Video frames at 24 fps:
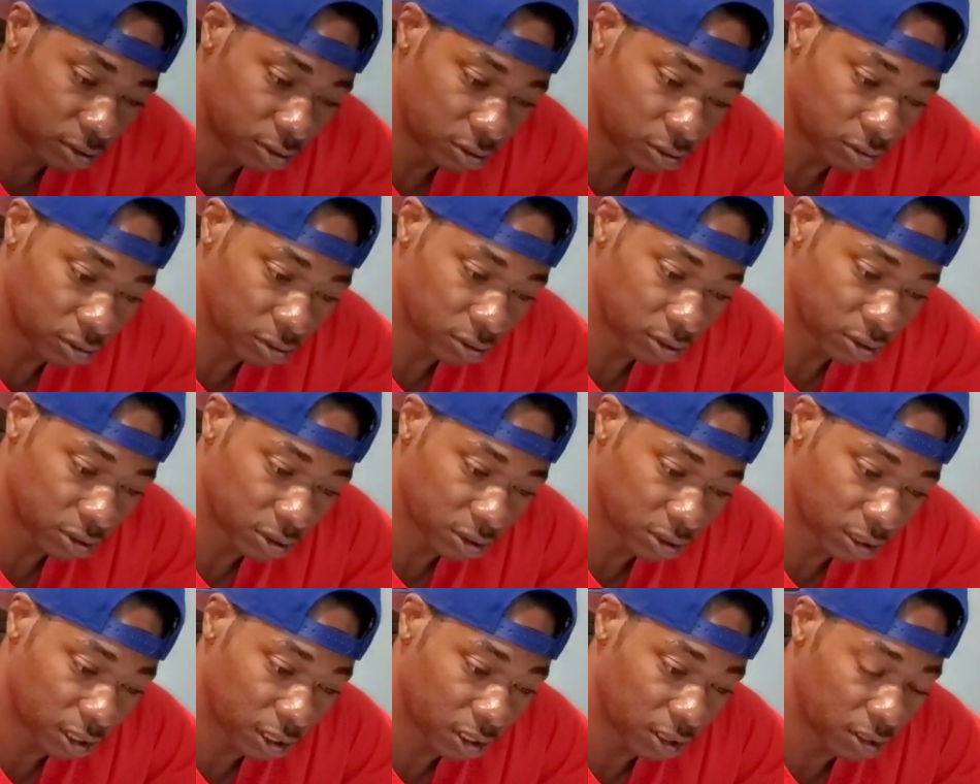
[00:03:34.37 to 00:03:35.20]
You're gonna just
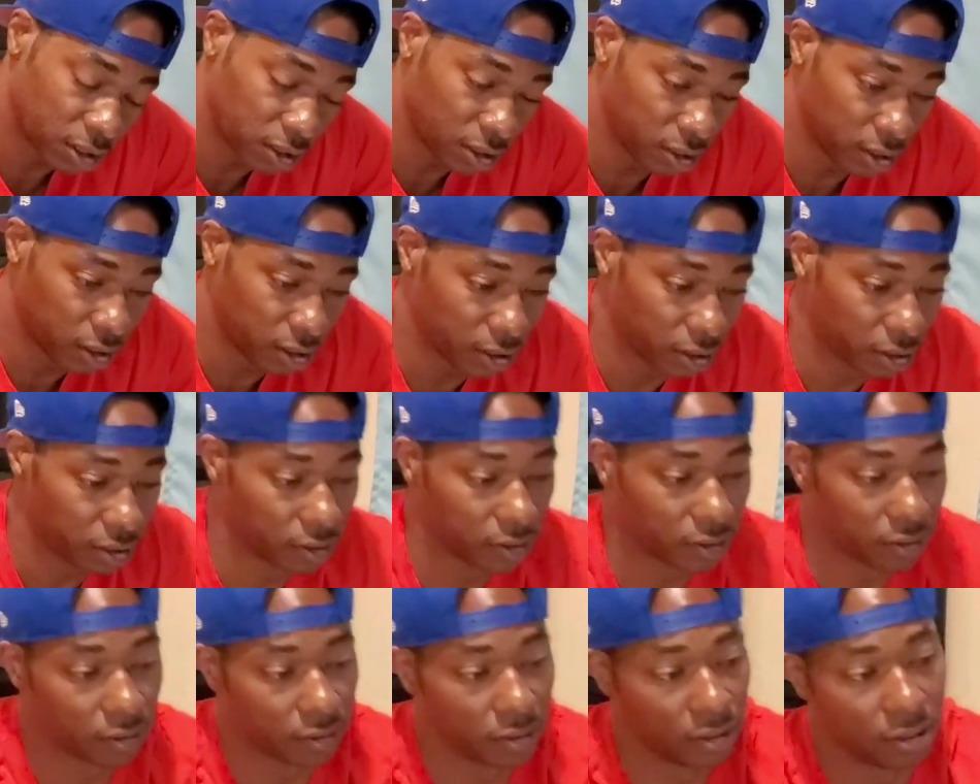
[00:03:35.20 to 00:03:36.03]
slide it in there,
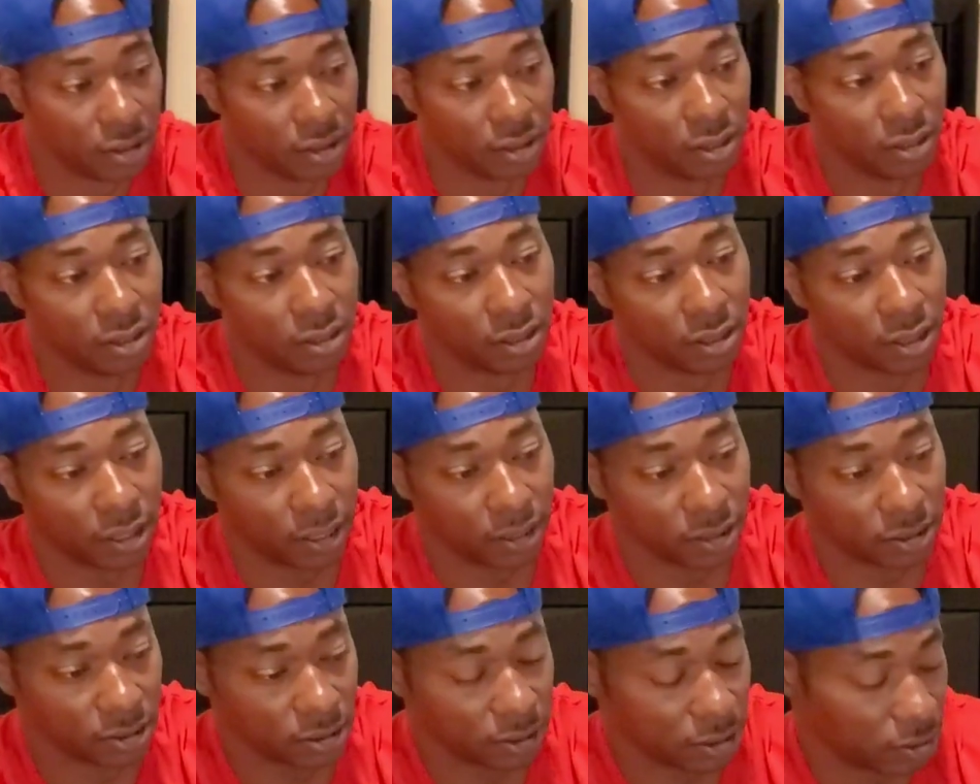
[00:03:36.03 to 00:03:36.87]

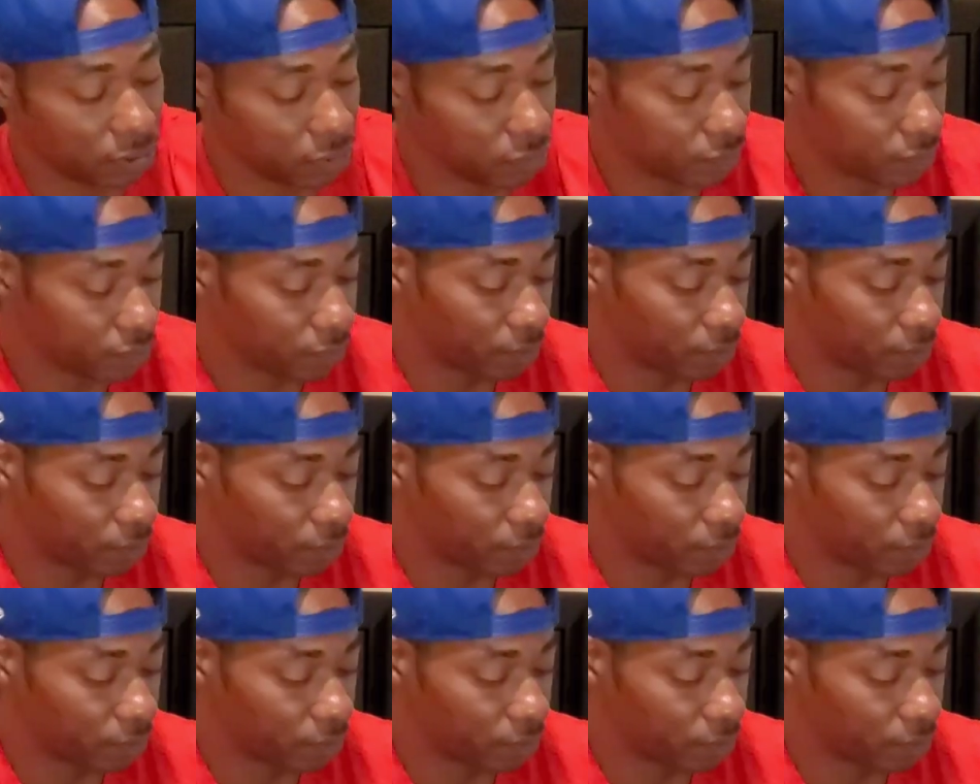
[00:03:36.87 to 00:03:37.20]
like so.